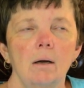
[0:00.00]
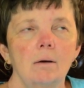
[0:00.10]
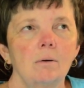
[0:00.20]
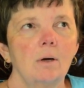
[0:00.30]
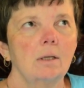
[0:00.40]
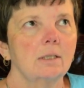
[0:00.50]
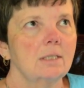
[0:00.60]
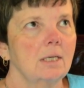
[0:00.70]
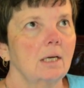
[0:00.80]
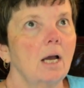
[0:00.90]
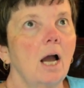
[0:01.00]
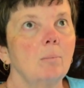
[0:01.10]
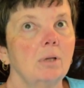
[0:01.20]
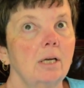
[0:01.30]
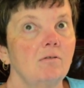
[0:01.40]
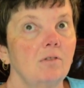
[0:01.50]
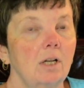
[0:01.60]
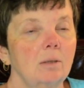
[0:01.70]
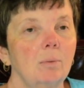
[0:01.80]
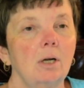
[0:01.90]
Oh, let's see. I played
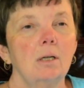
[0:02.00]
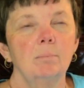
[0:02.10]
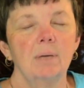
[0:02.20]
volleyball,